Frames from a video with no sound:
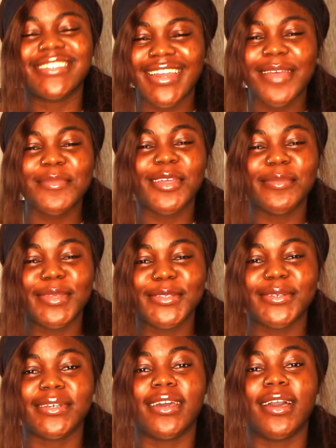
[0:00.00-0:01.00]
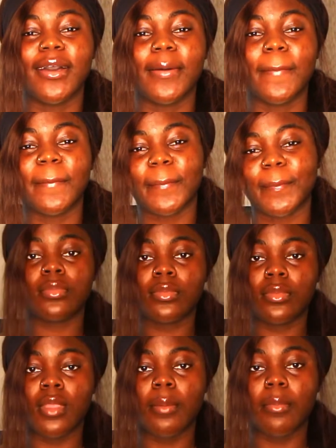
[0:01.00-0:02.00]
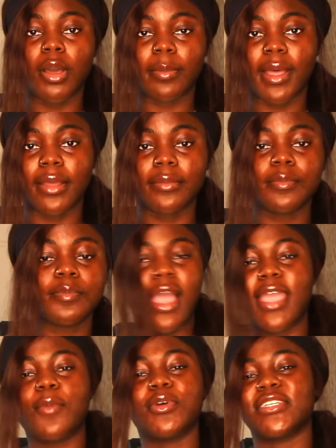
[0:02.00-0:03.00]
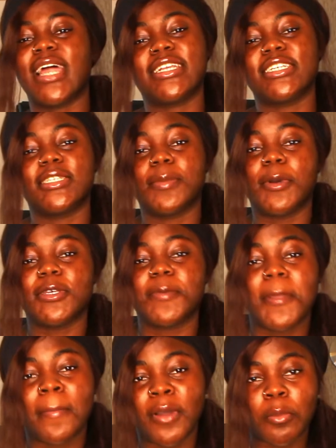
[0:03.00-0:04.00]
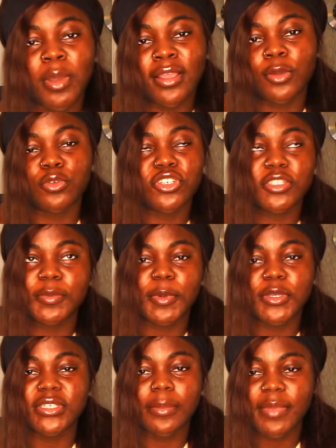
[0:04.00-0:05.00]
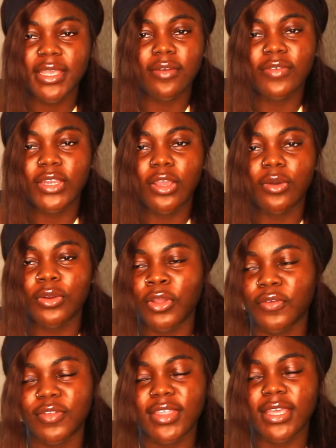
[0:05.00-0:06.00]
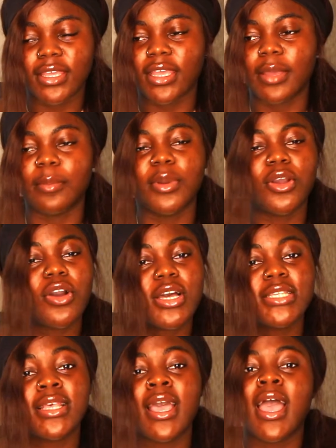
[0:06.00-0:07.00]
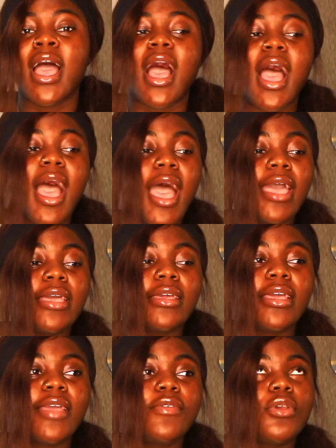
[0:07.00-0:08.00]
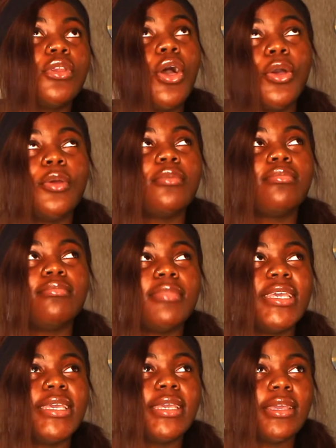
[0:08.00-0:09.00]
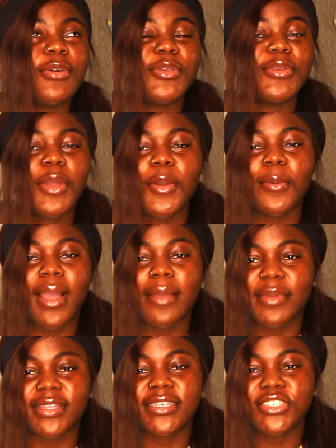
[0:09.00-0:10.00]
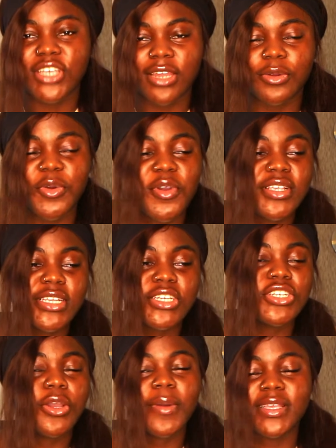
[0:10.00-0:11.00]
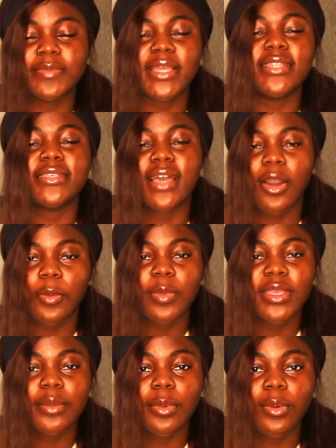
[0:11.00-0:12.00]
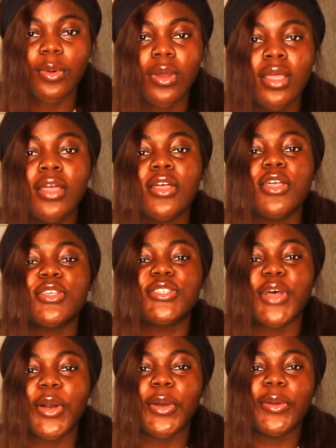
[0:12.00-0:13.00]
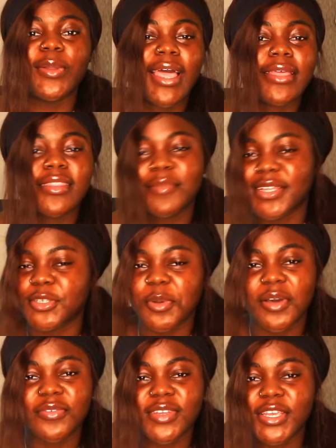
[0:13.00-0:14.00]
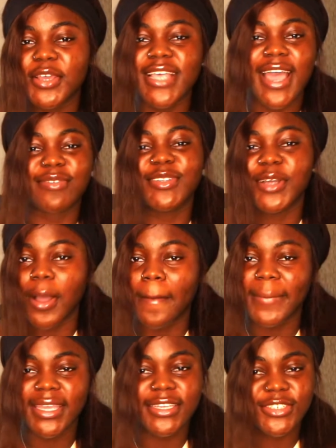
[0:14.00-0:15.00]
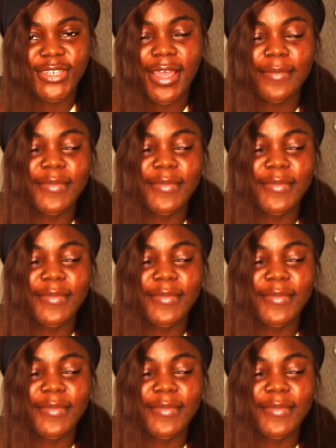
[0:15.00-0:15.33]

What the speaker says: today I'm going to be doing a mukbang. It wasn't actually supposed to be a mukbang, it was just supposed to be a video on overthinking, because if you know me or you know why I made this channel, it's literally always been to help people. So like the mental health videos have to come in, do you know what I